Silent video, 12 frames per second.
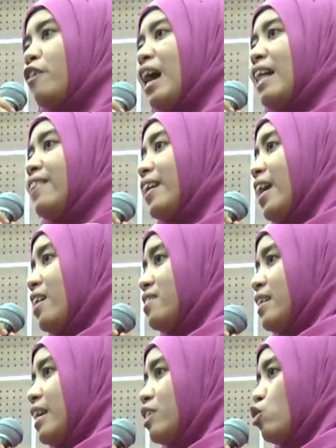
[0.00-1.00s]
the case
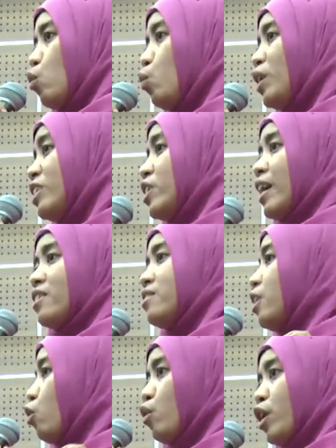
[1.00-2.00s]
is we changed the
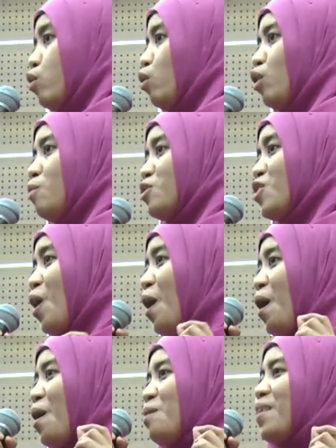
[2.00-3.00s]
curriculum
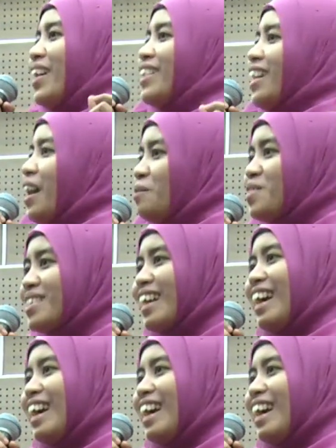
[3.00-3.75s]
so many times.